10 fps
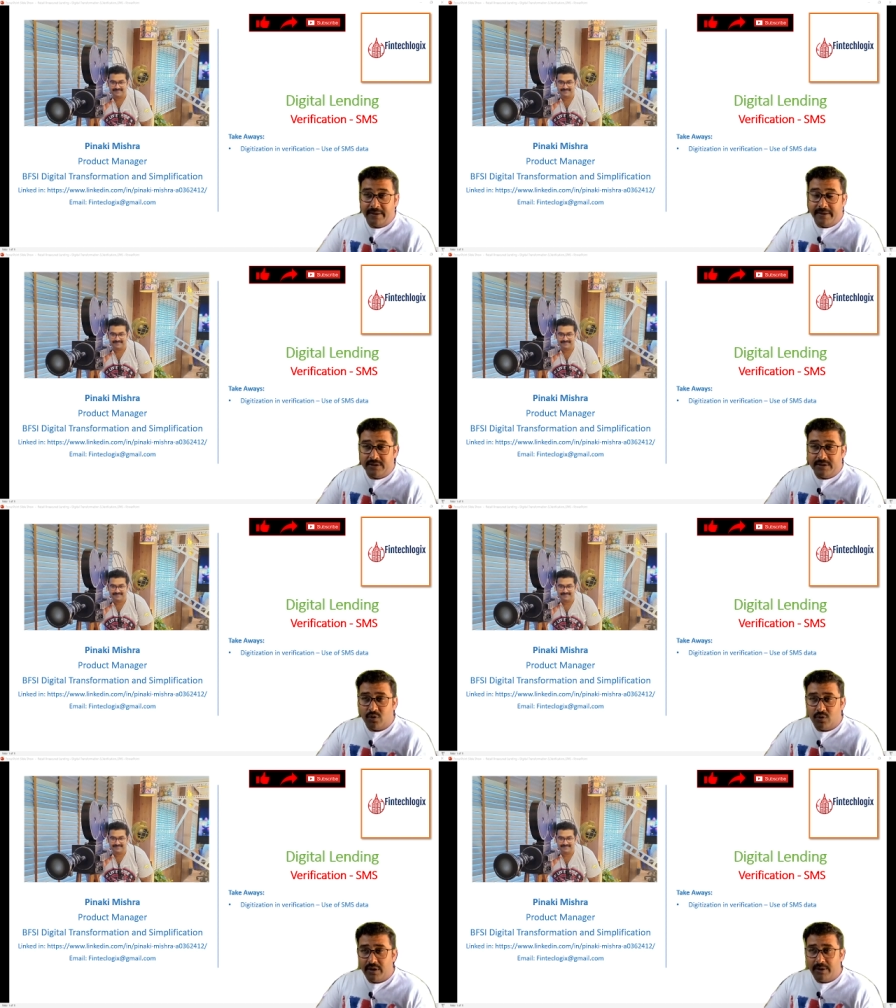
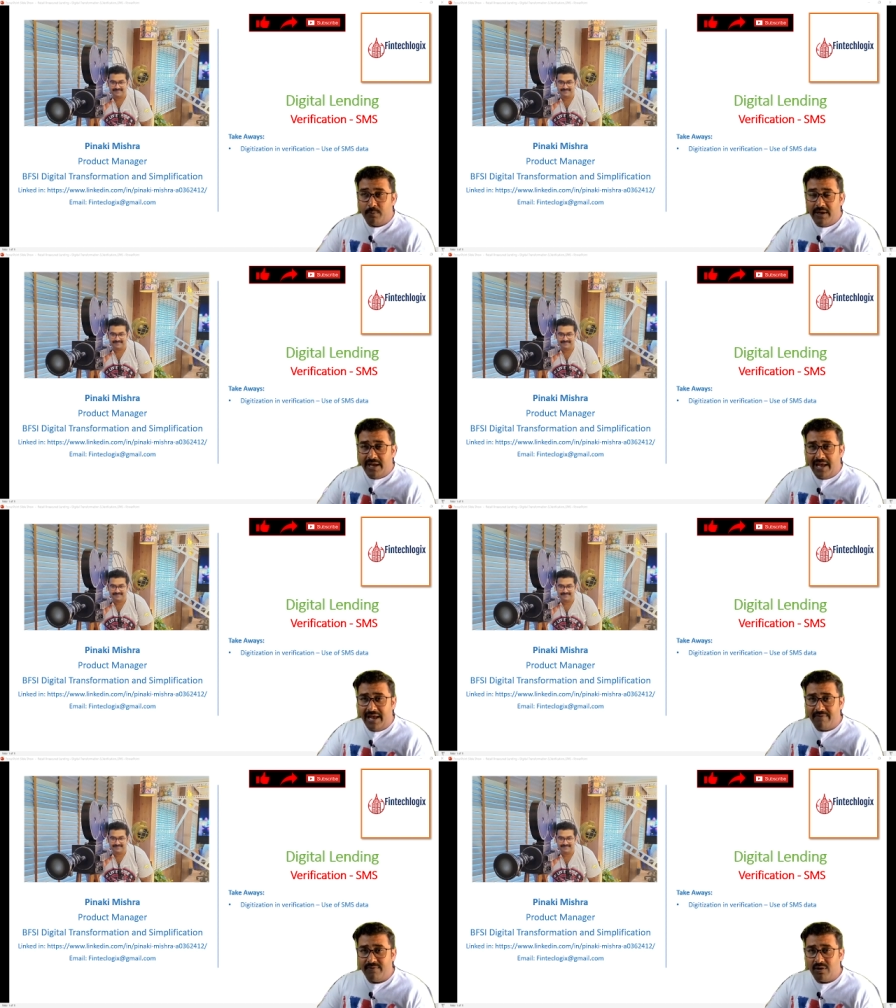So we
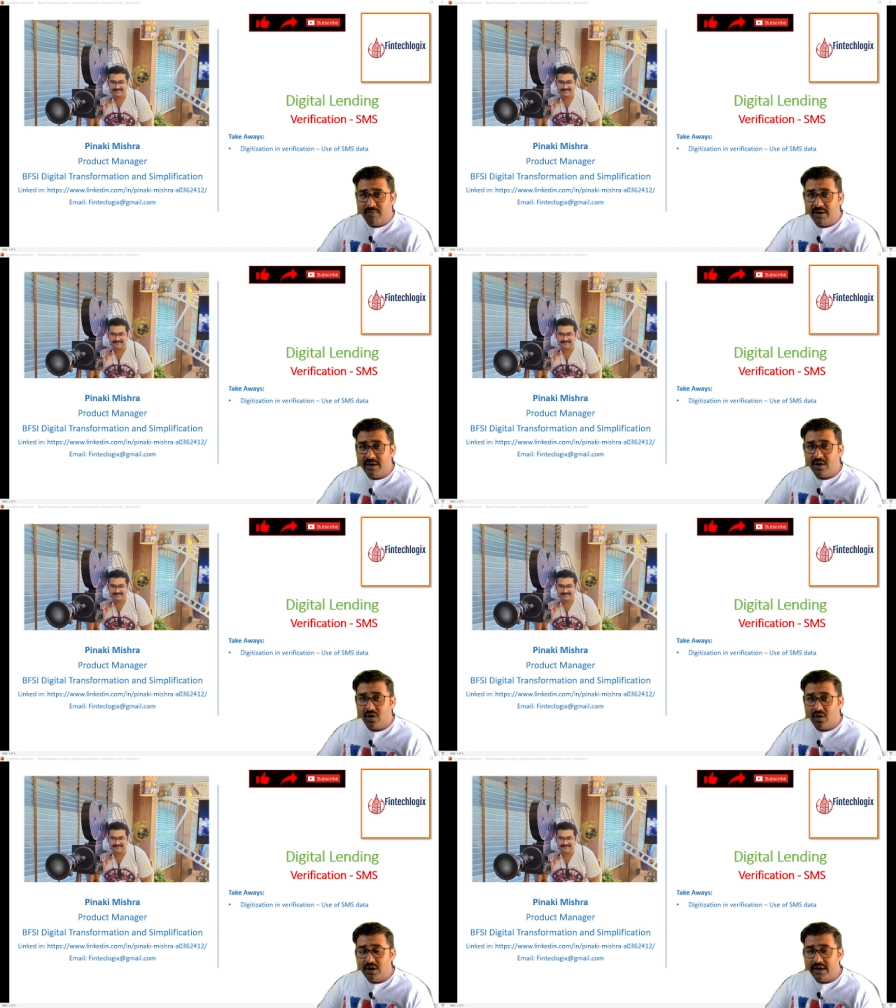have covered
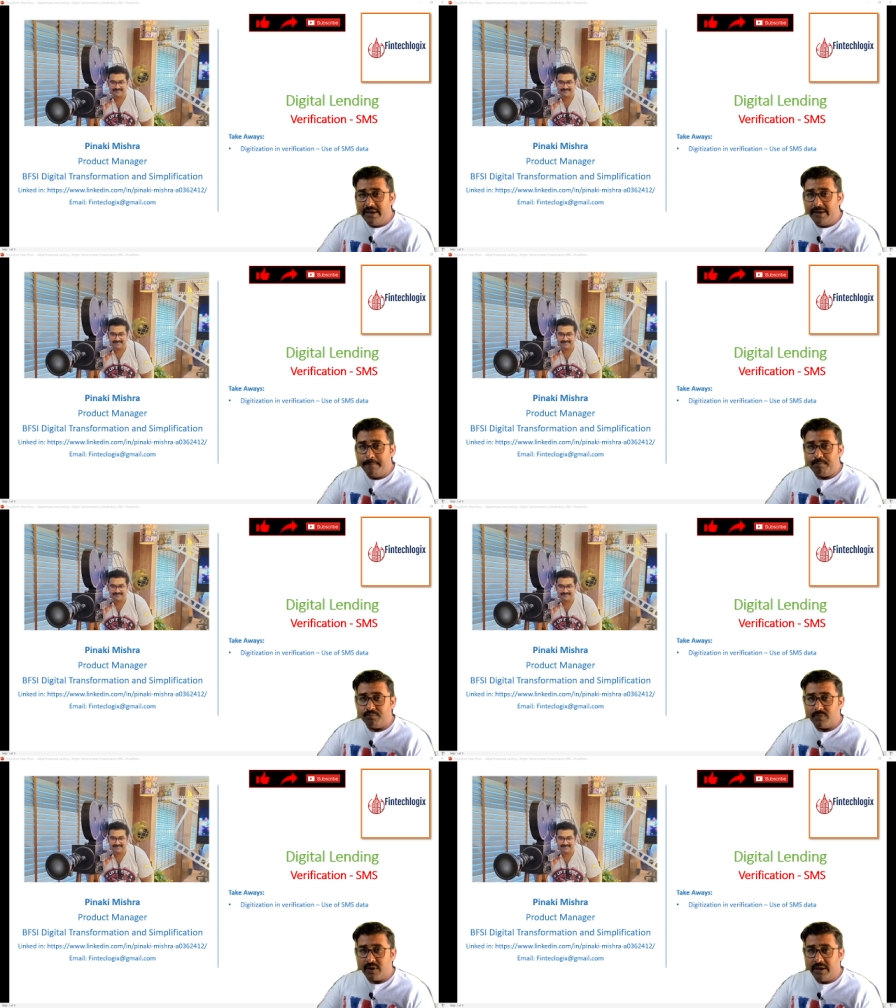already
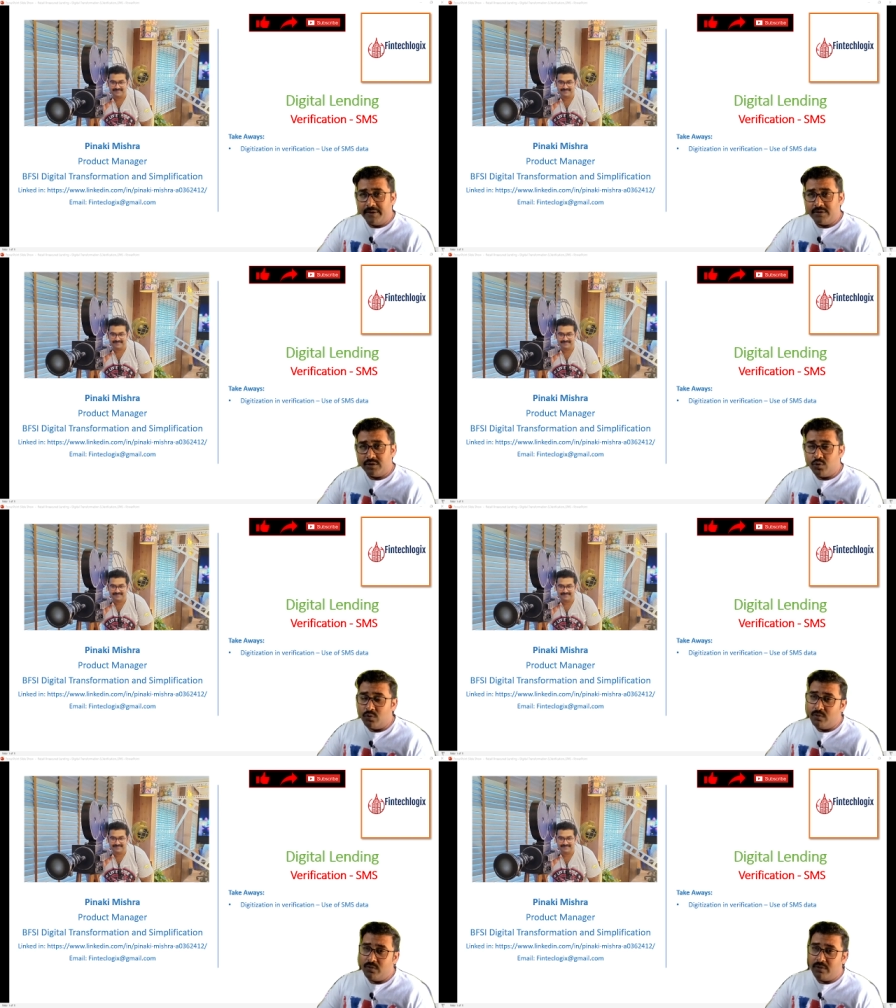
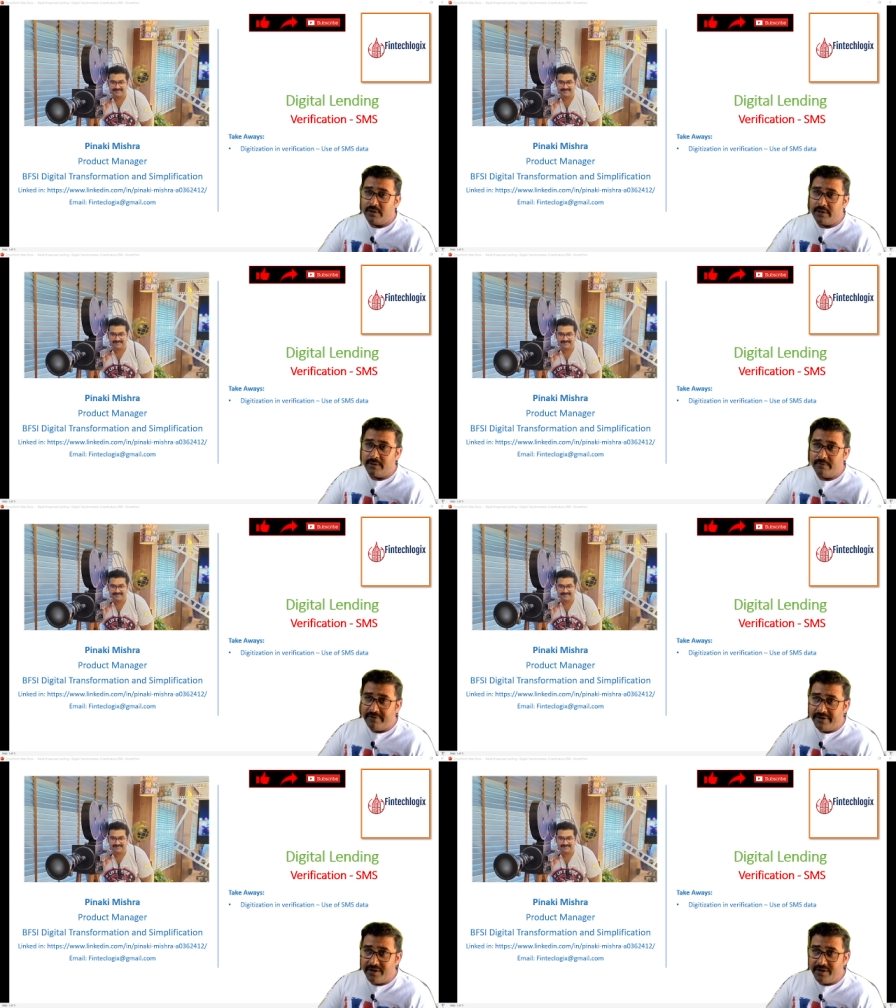two
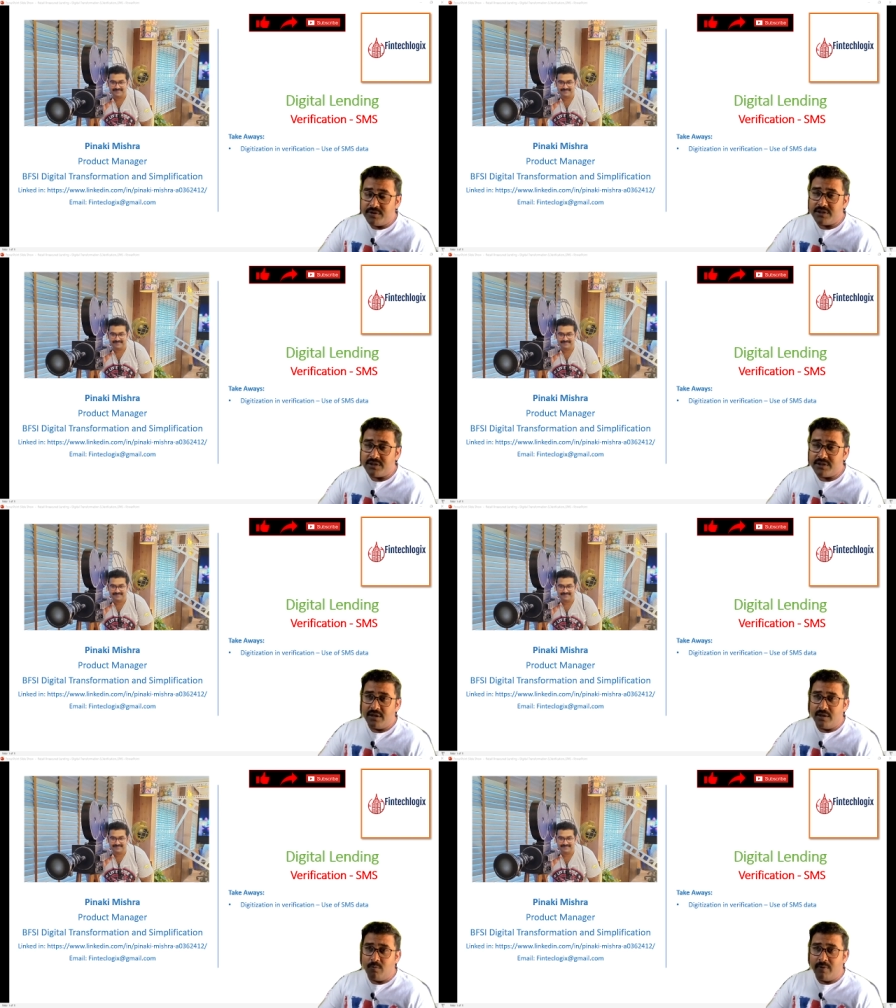videos,
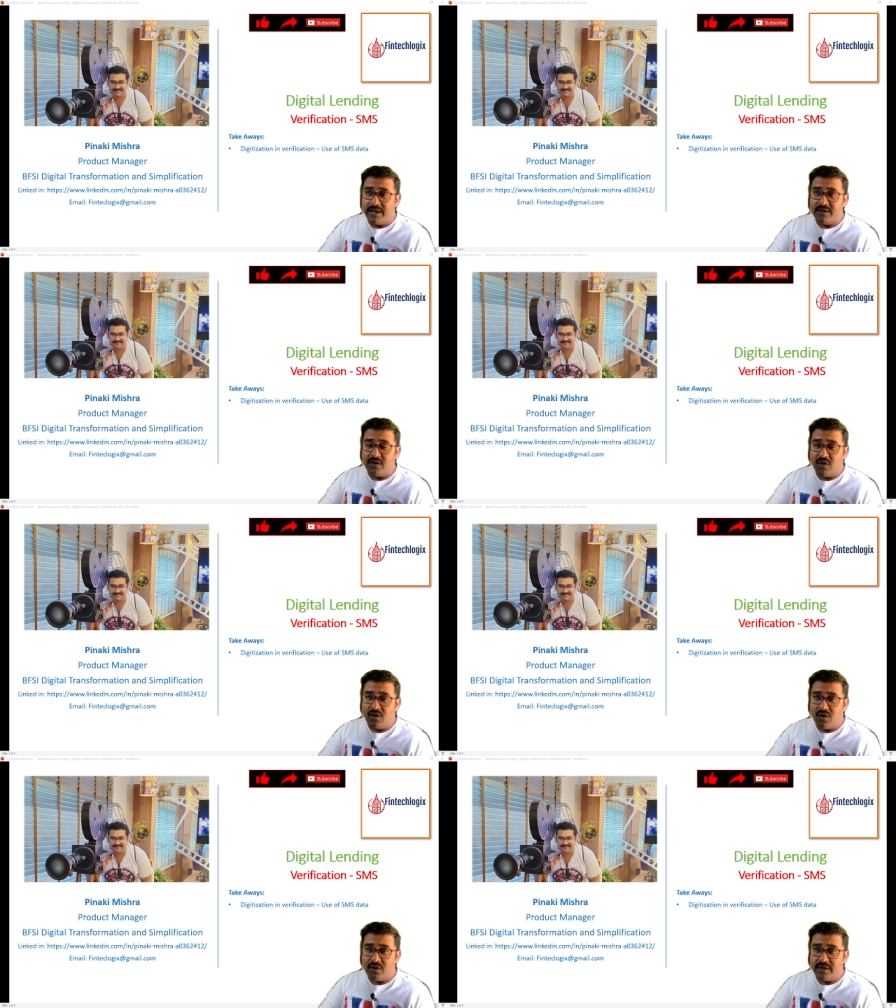one
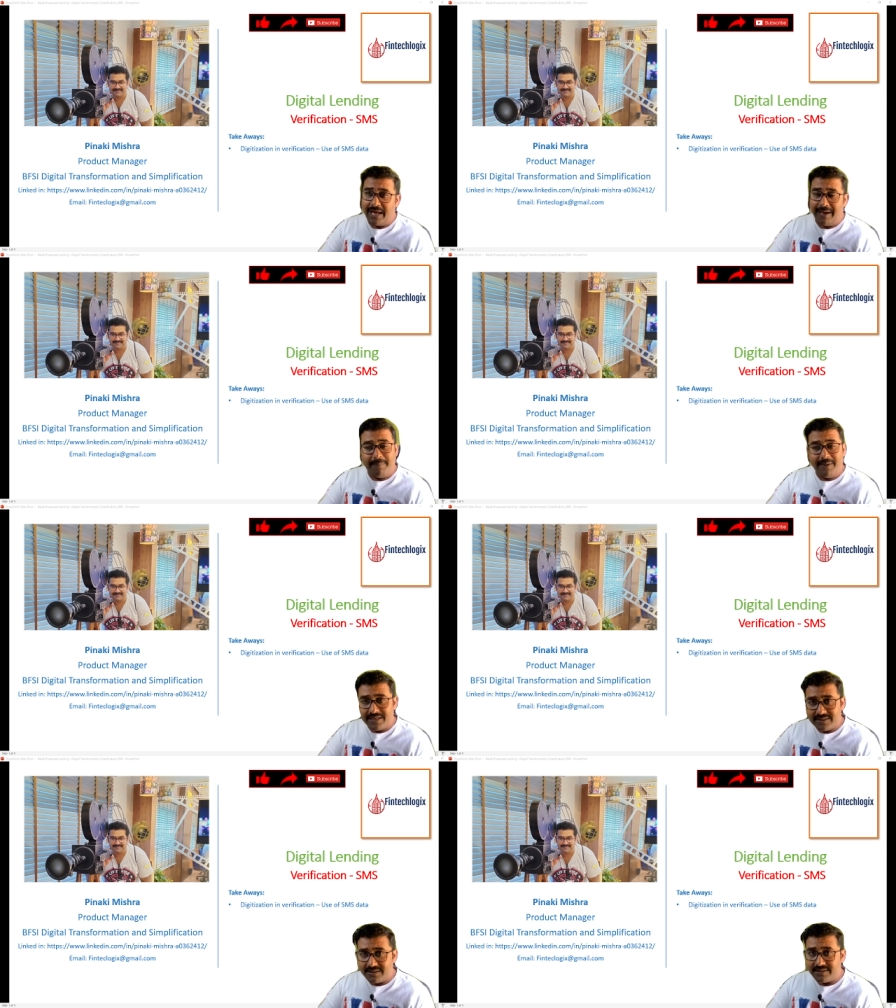on
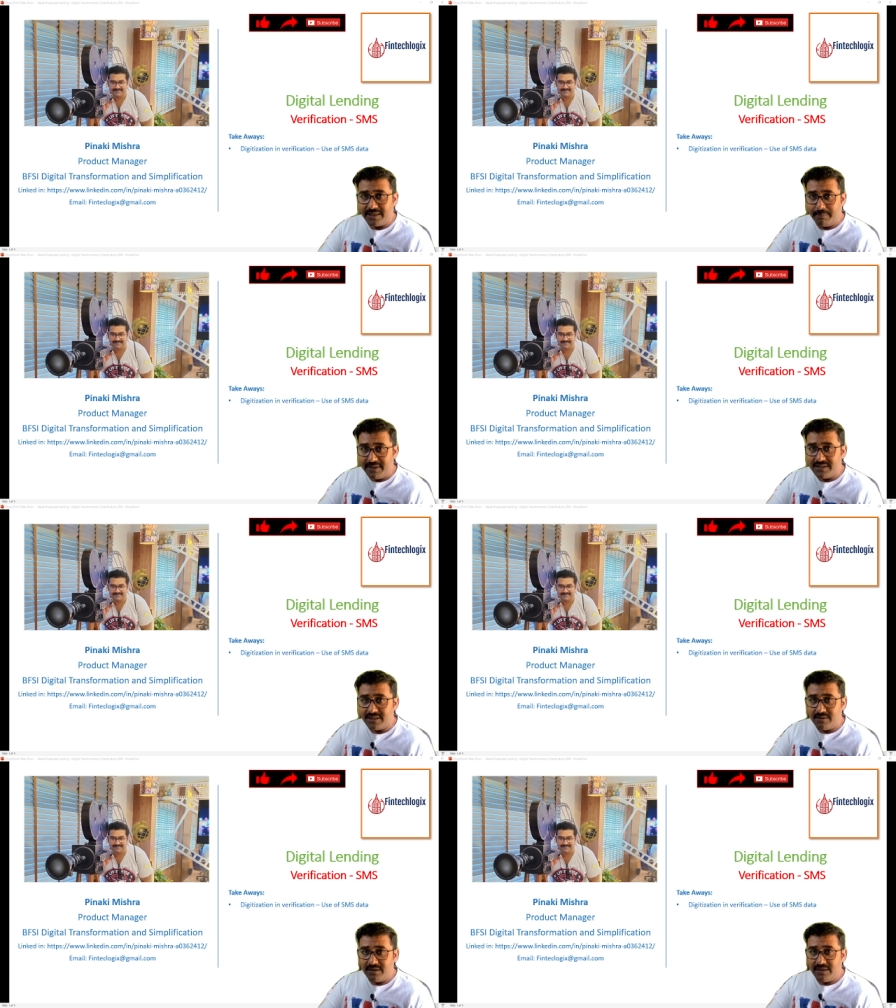application
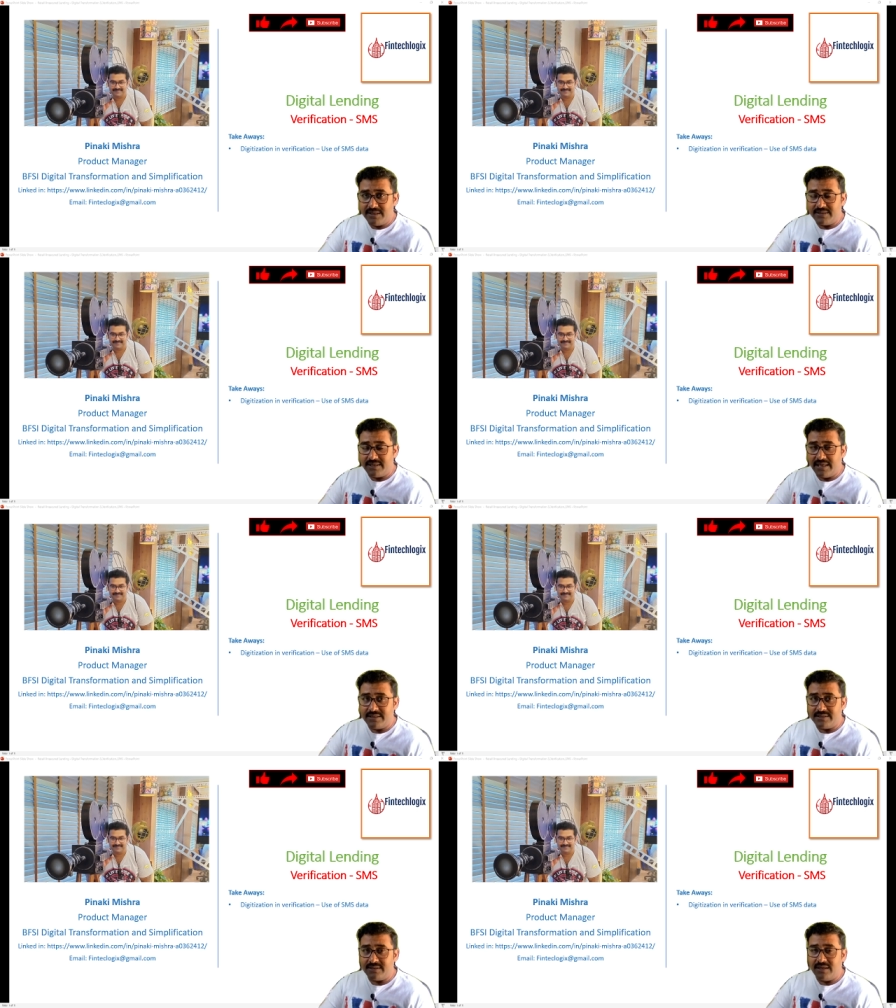submission digitization